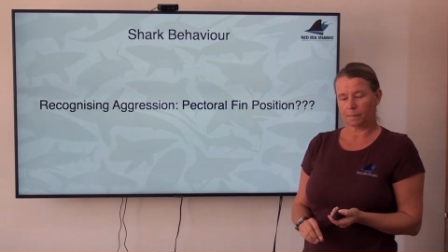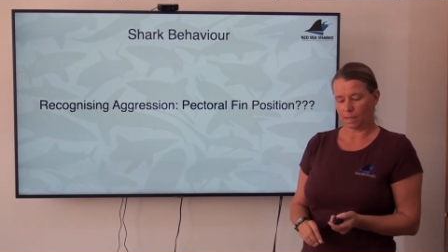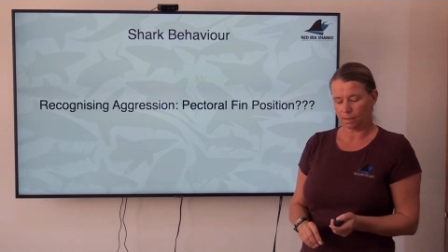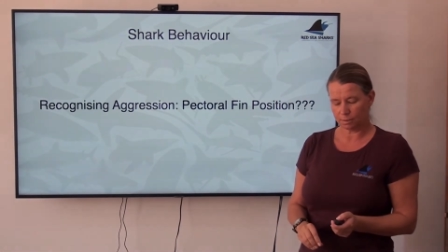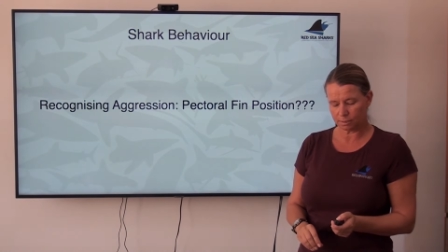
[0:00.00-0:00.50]

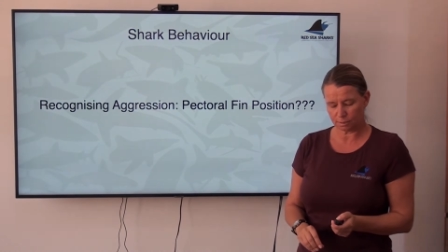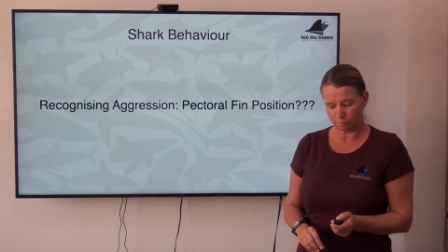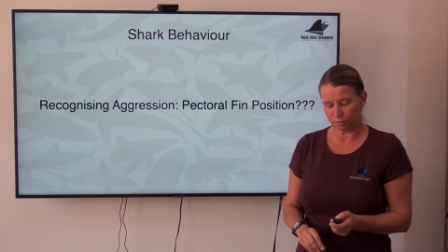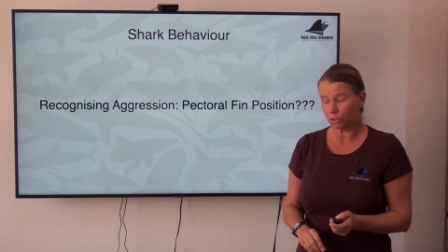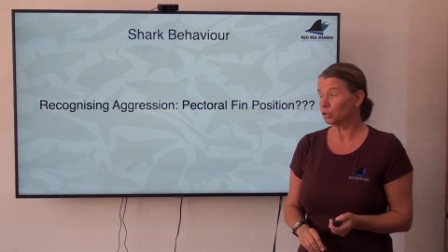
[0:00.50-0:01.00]
Yeah, this is the
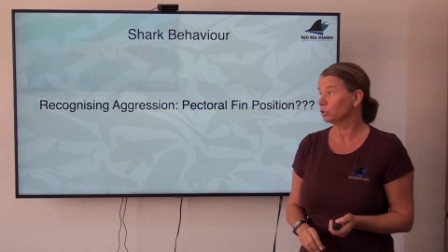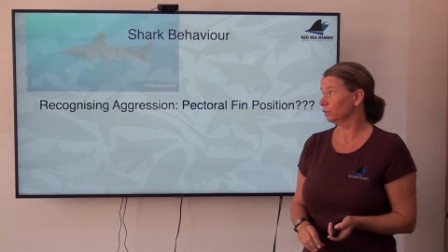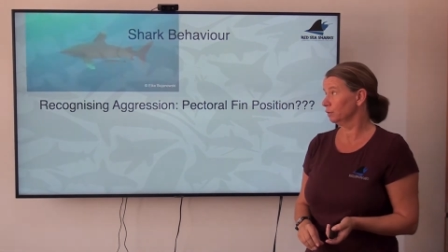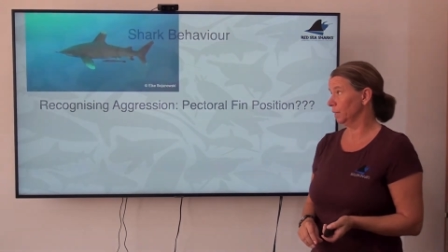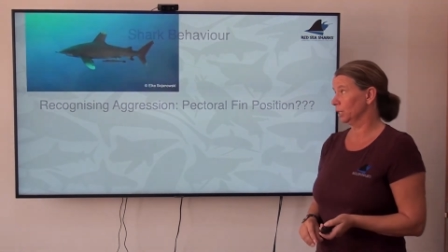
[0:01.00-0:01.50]
function
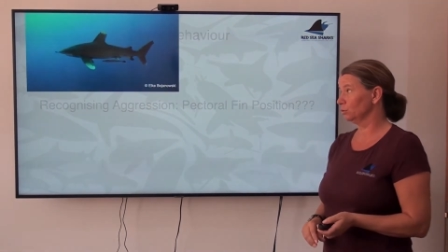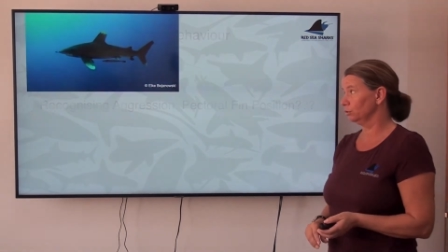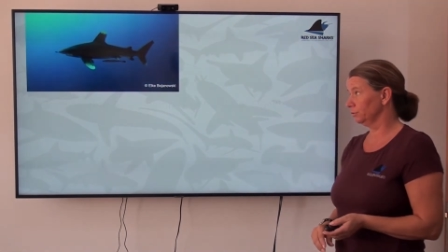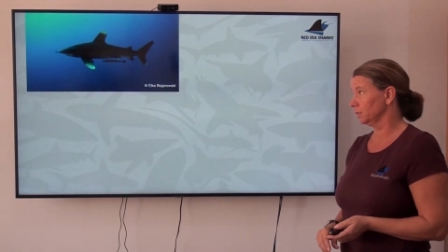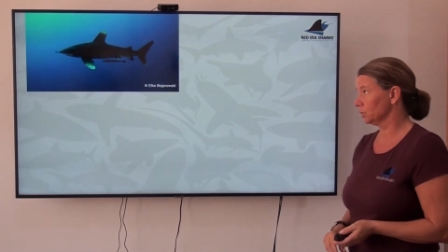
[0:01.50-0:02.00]
of the
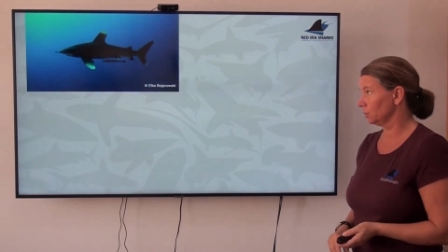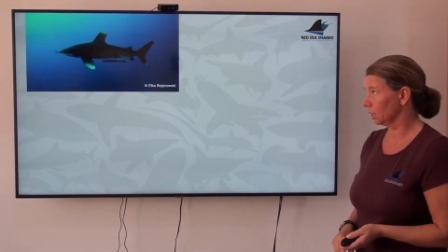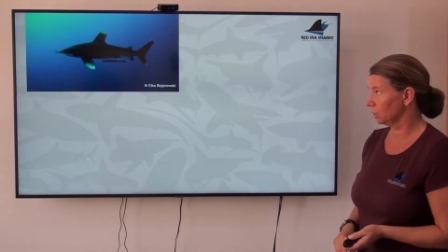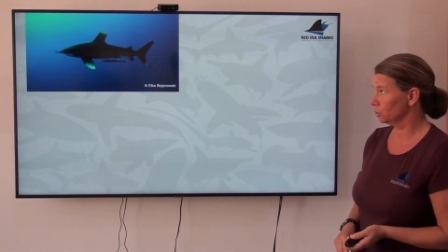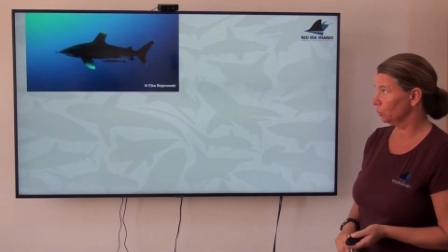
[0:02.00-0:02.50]
pectoral fin. So
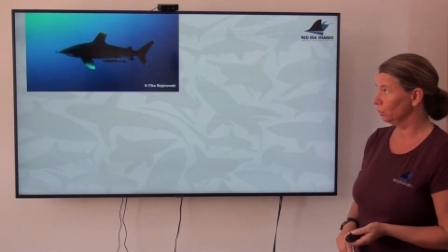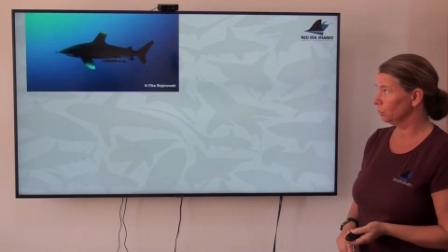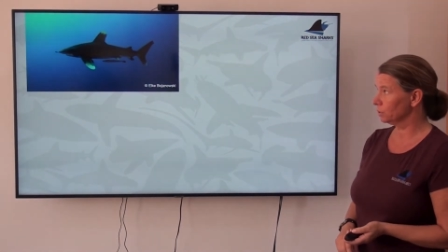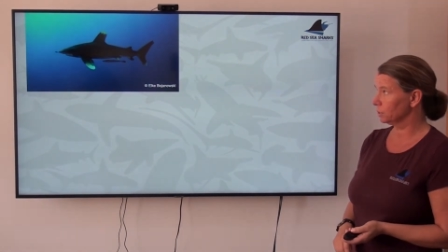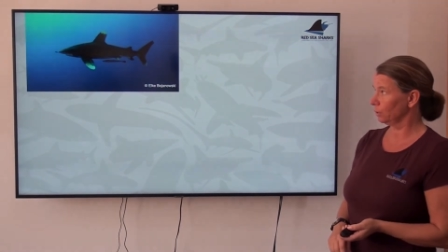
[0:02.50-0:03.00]
I can show
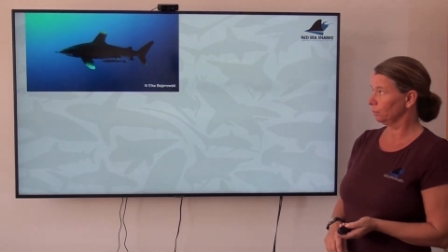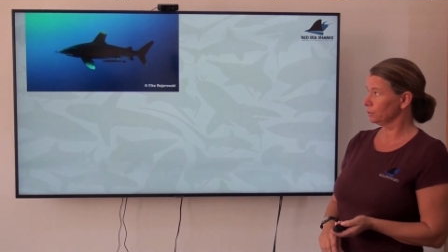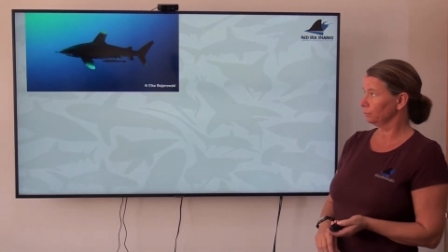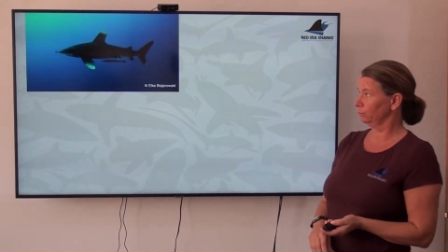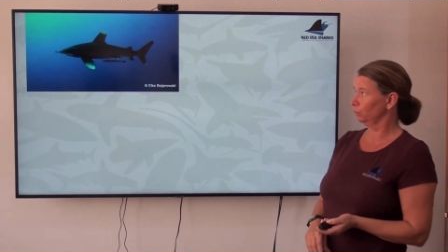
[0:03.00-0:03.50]
you a
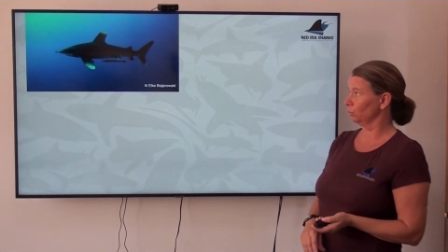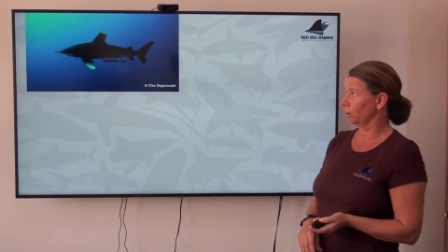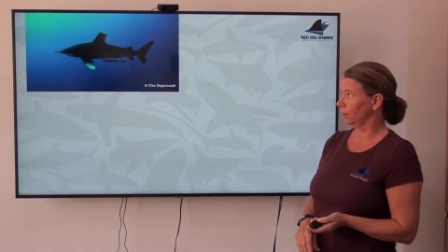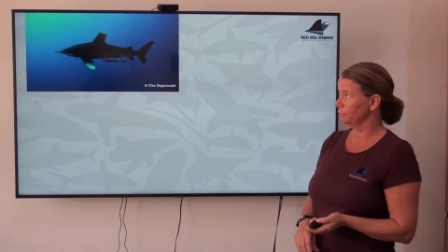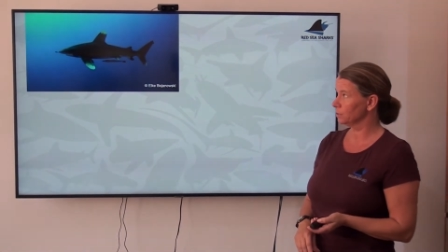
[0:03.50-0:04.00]
series of
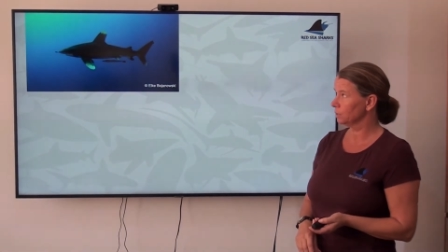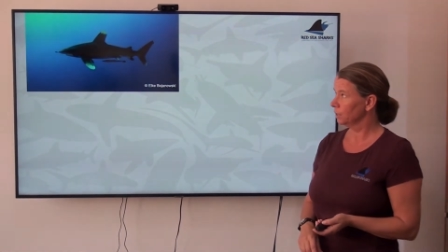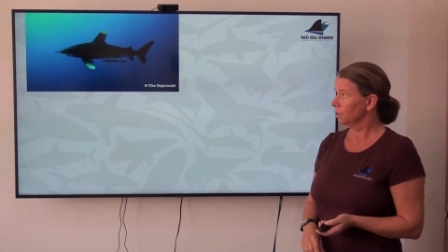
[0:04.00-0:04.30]
photographs